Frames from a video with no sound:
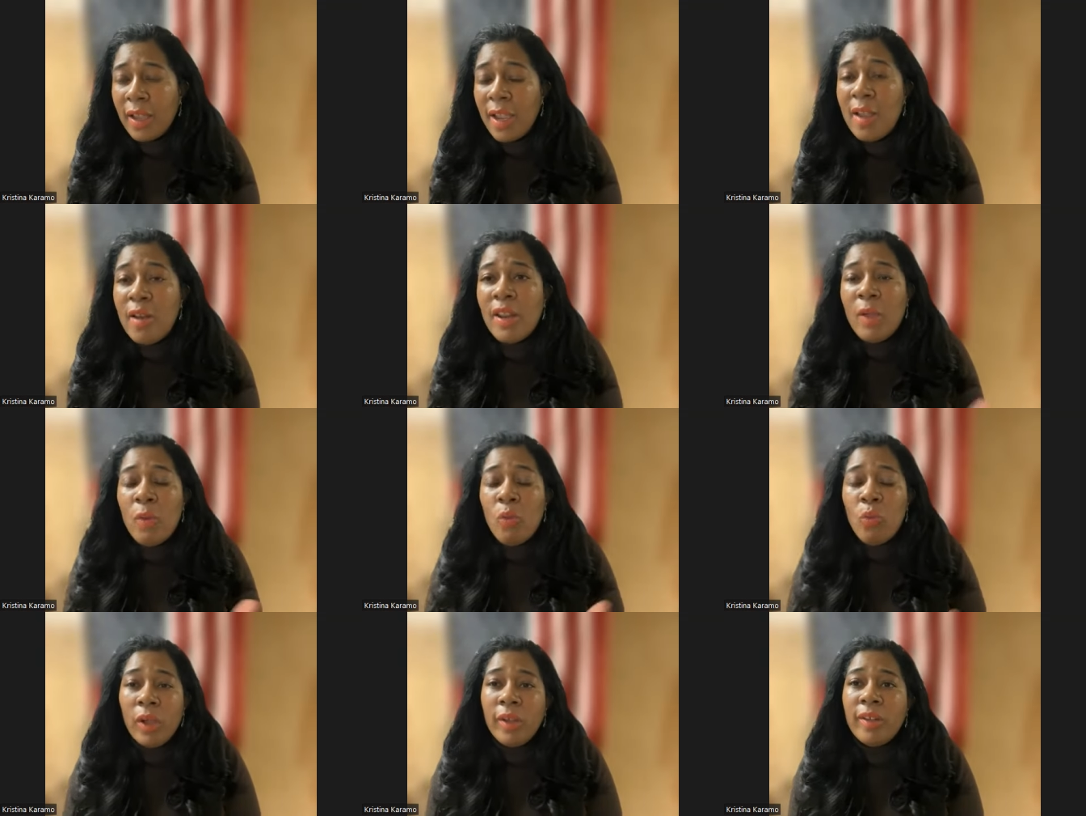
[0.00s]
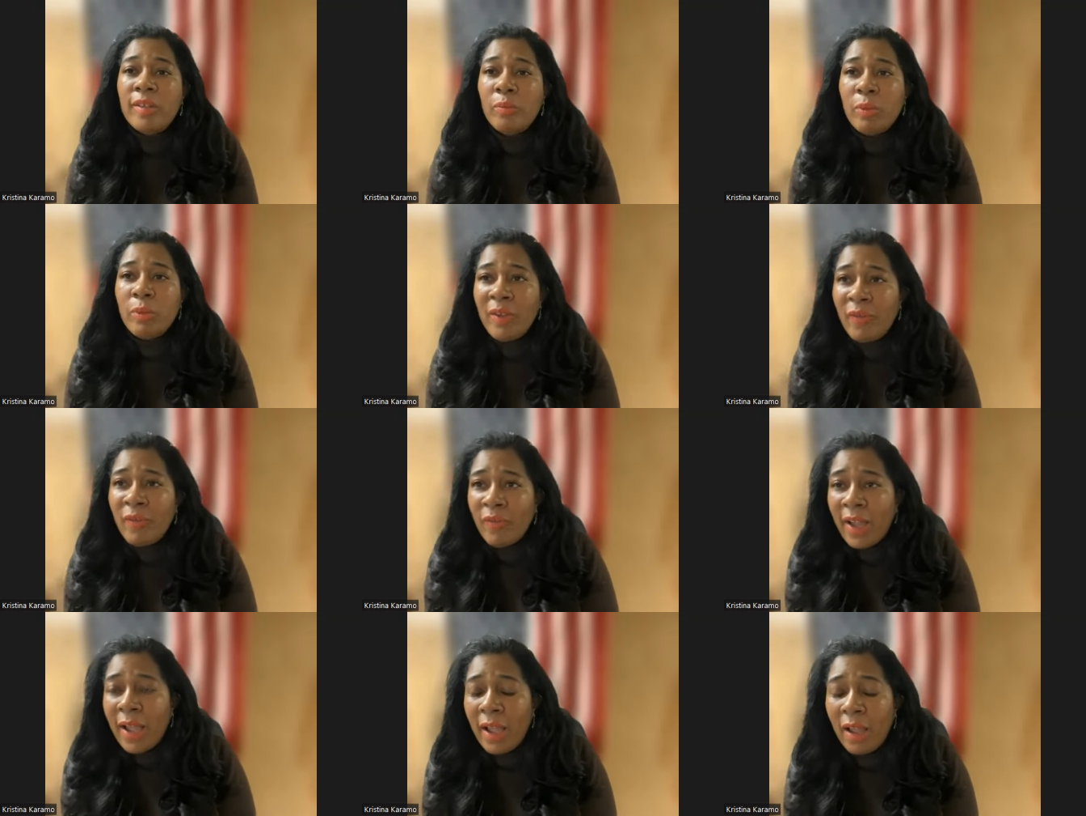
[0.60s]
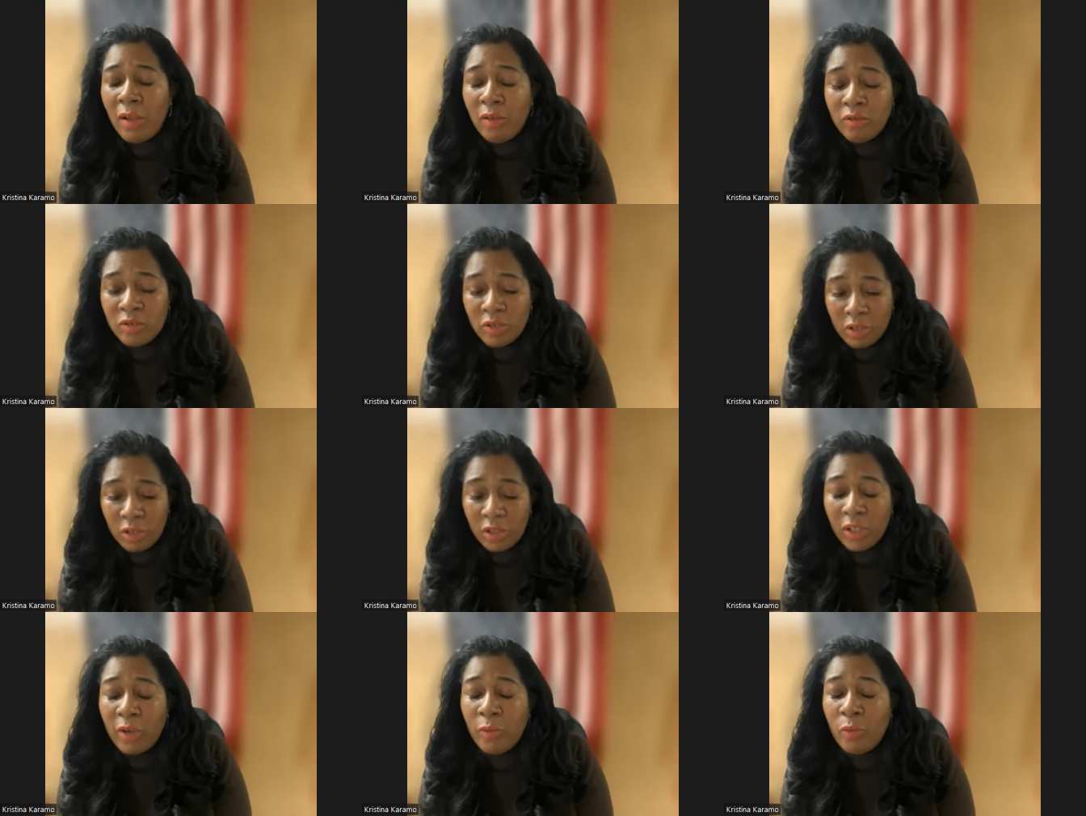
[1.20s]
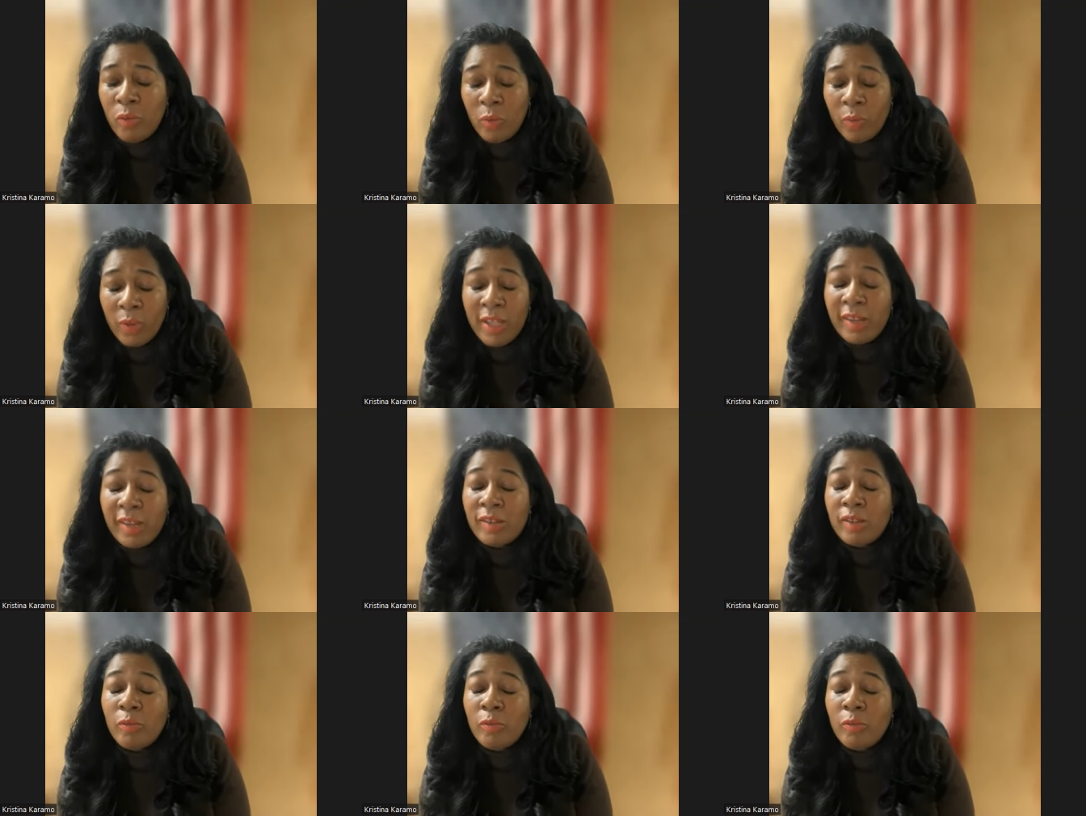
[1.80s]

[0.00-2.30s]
And then once we filed, when we